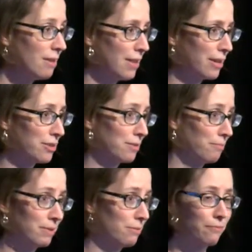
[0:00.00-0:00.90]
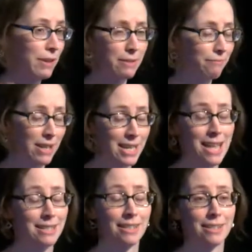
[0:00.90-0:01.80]
And that's
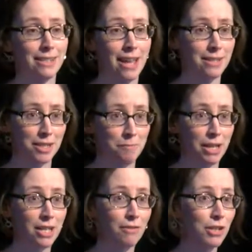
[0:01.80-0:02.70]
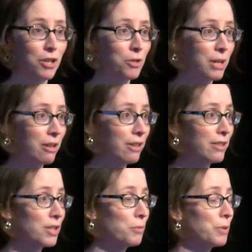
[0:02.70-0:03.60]
fantastic. It's thanks to many of you here
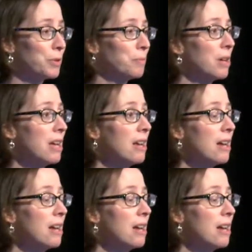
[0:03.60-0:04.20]
in this room.